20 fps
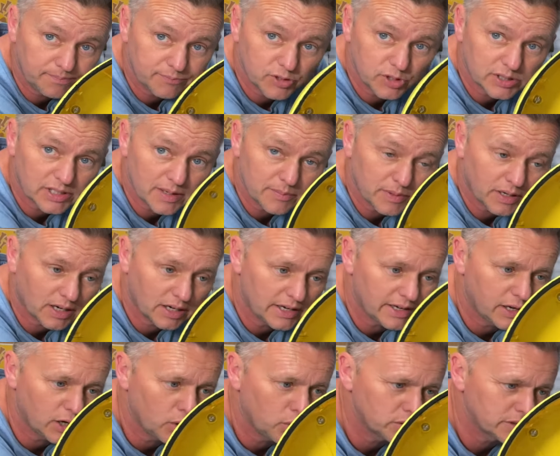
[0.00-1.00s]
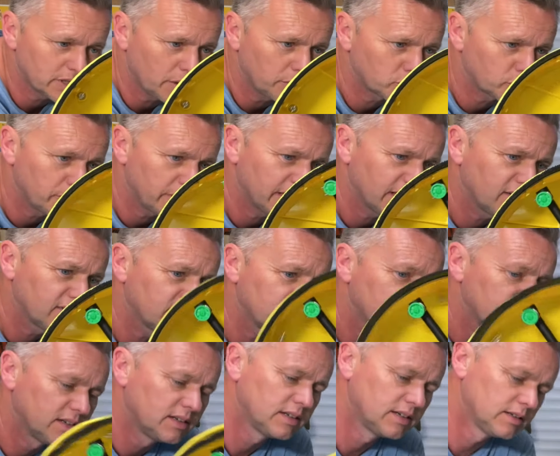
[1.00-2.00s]
Just give them a click, it always helps me
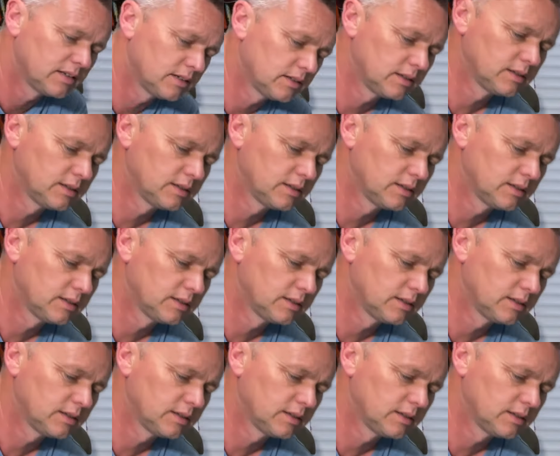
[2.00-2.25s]
out.